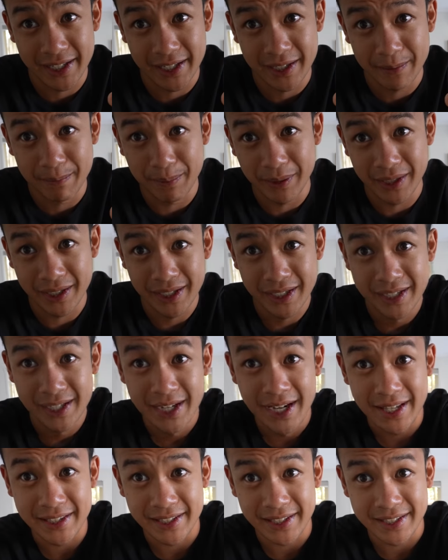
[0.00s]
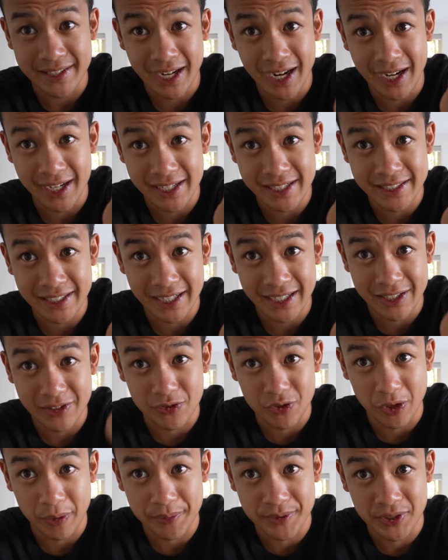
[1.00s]
here, but it's a tiny, tiny
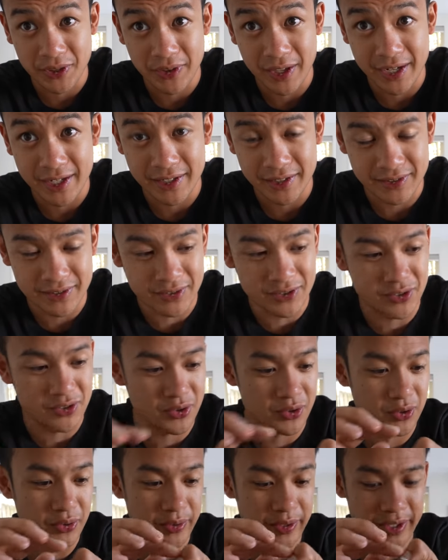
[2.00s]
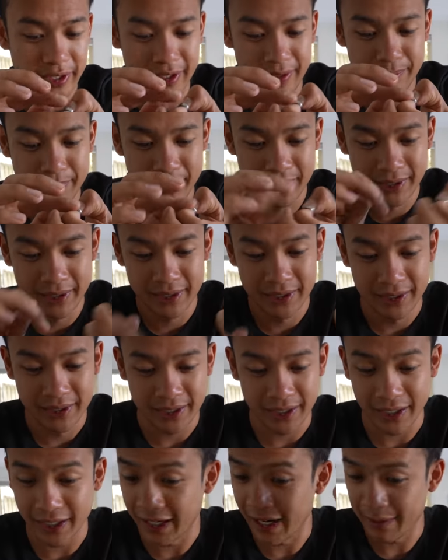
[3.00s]
drop so that it doesn't screw it up.
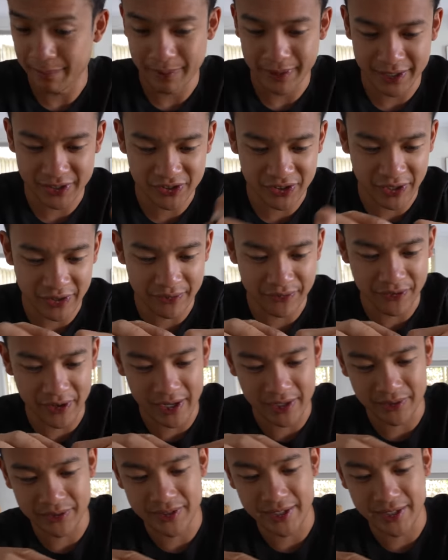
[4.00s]
All right, but let's try the final